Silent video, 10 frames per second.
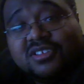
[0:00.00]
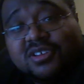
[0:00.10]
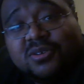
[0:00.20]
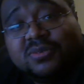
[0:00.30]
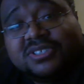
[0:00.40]

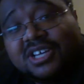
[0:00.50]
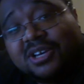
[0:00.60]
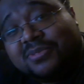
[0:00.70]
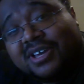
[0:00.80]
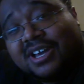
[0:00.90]
Yo, what's
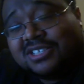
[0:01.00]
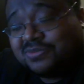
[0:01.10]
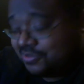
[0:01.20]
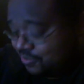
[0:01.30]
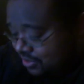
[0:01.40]
up, guys?
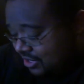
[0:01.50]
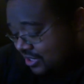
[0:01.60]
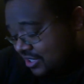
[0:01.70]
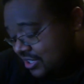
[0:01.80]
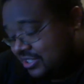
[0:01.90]
What's really
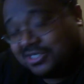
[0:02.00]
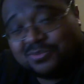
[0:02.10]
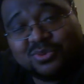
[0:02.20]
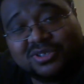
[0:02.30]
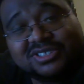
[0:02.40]
good? It's
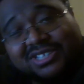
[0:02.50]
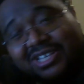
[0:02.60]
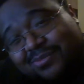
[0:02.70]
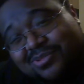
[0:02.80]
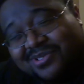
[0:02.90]
your boy
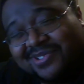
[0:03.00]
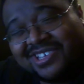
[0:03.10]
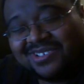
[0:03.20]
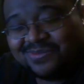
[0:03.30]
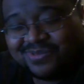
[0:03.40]
Shampoo
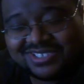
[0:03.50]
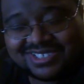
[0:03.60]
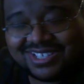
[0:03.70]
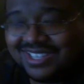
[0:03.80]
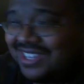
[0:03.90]
here
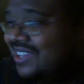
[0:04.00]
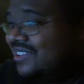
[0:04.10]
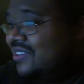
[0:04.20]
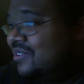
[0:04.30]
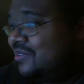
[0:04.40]
once
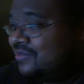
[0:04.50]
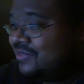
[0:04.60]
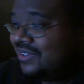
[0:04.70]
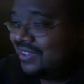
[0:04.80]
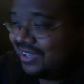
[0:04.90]
again,
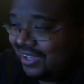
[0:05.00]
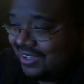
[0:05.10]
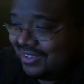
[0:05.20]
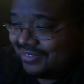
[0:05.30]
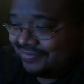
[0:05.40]

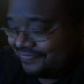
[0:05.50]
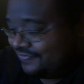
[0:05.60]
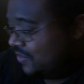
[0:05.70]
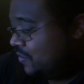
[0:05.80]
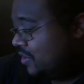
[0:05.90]
and
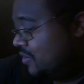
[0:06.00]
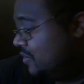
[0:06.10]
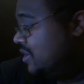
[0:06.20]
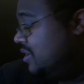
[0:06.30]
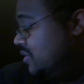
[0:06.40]
I'm gonna go
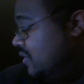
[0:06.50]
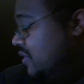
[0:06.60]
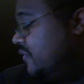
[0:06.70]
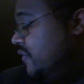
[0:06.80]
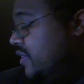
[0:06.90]
ahead and do
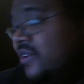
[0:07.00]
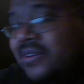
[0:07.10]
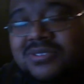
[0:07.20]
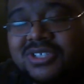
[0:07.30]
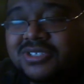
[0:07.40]
this
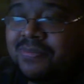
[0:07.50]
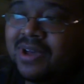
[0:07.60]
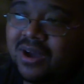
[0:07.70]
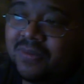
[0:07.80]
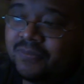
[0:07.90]
video just
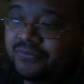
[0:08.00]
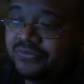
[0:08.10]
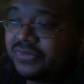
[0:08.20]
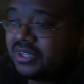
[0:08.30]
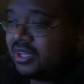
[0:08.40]
about,
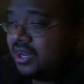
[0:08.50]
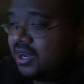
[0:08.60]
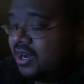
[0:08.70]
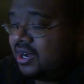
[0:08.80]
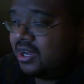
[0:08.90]

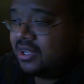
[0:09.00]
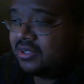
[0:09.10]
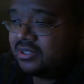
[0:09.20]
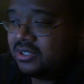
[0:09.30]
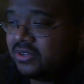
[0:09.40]

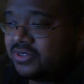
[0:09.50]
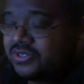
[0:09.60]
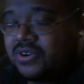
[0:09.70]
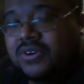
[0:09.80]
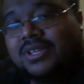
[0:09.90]
the
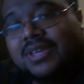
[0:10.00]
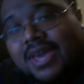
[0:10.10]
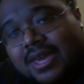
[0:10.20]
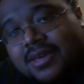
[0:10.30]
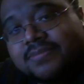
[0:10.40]
certain
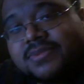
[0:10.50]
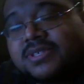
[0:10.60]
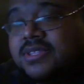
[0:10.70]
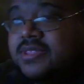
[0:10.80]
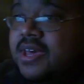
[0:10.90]

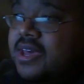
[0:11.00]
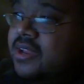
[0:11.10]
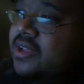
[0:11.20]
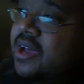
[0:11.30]
games that